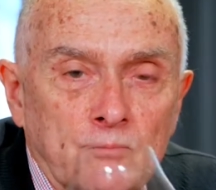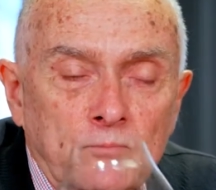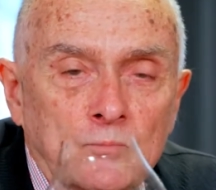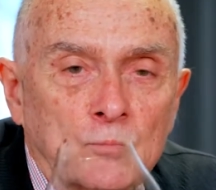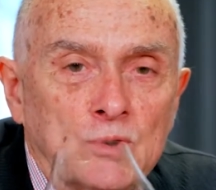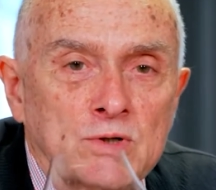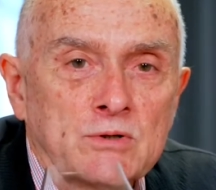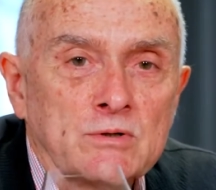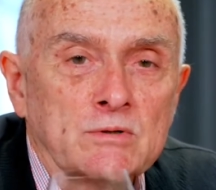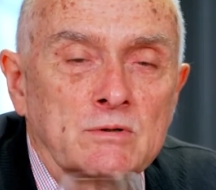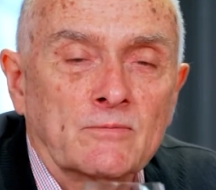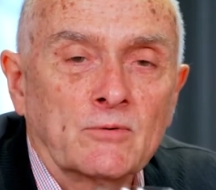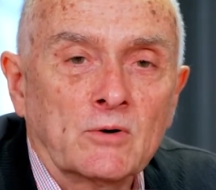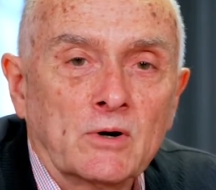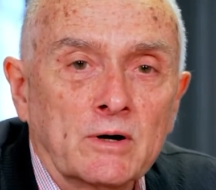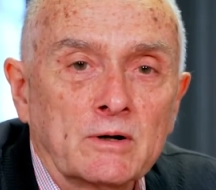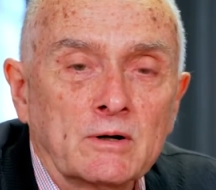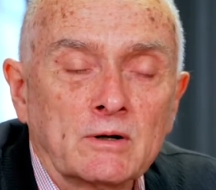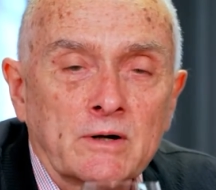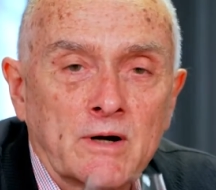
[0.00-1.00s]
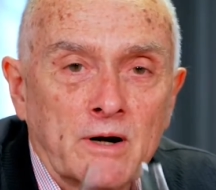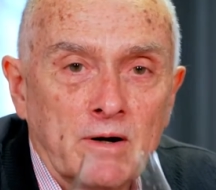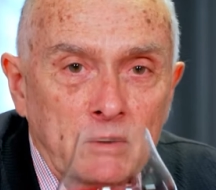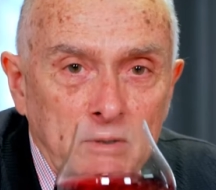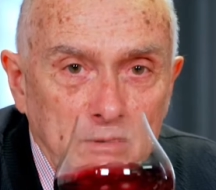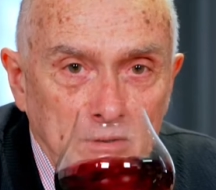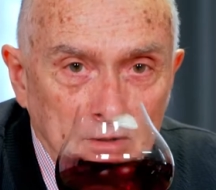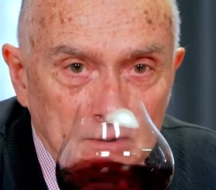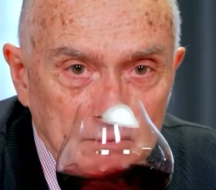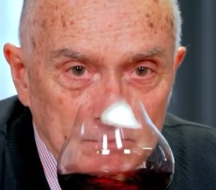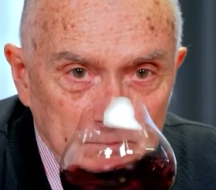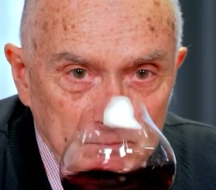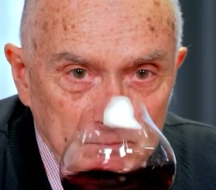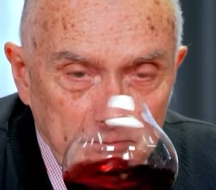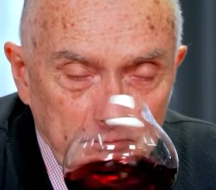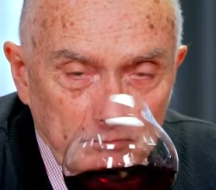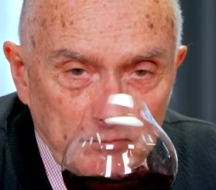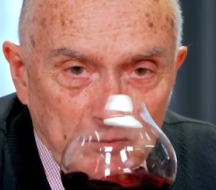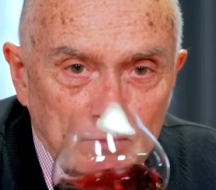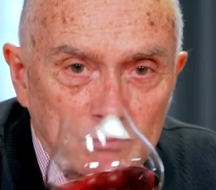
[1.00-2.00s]
which is the varietal character
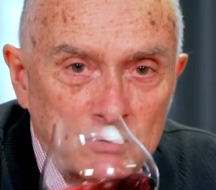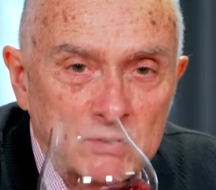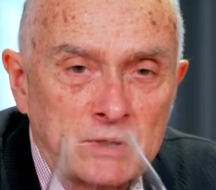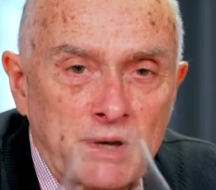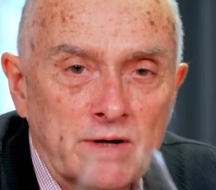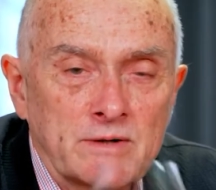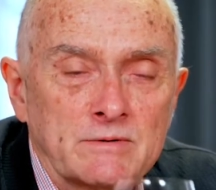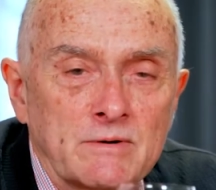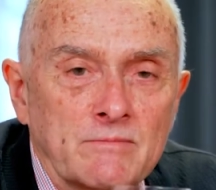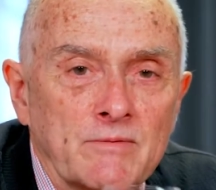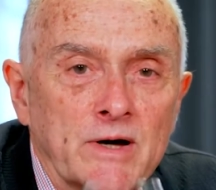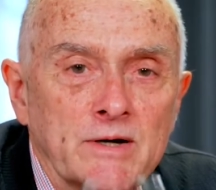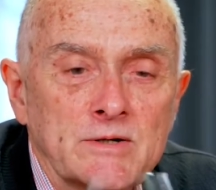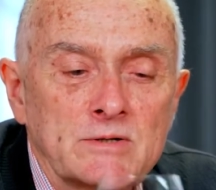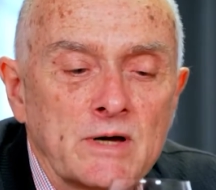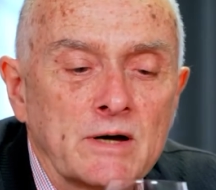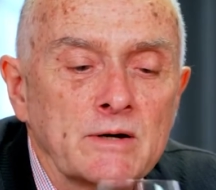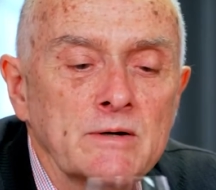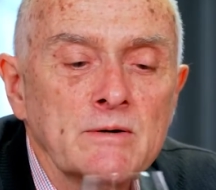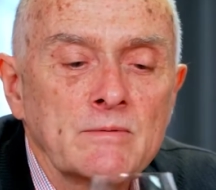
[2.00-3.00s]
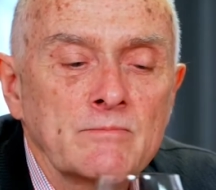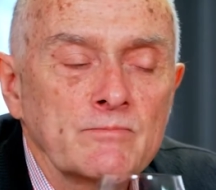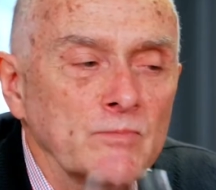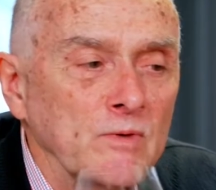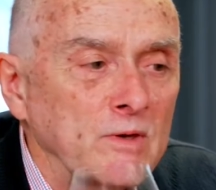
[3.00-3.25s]
of the Sangiovese.